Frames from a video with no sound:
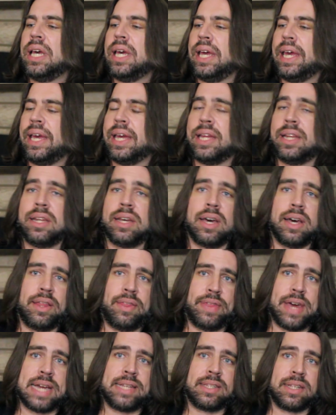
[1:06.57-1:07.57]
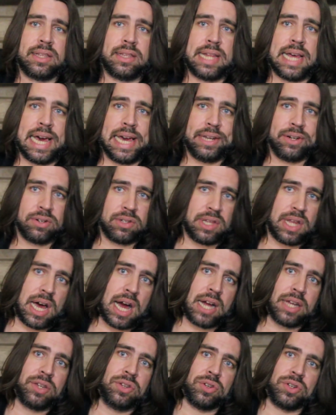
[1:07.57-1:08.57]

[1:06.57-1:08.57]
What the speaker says: And that's a liner lock.